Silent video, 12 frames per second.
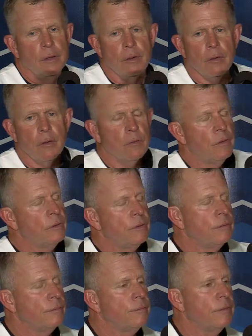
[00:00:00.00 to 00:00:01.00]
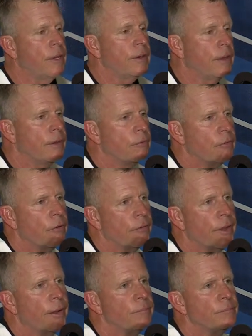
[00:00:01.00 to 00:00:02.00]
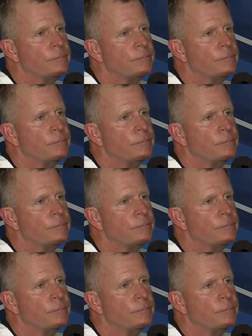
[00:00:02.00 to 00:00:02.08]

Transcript: I don't know yet.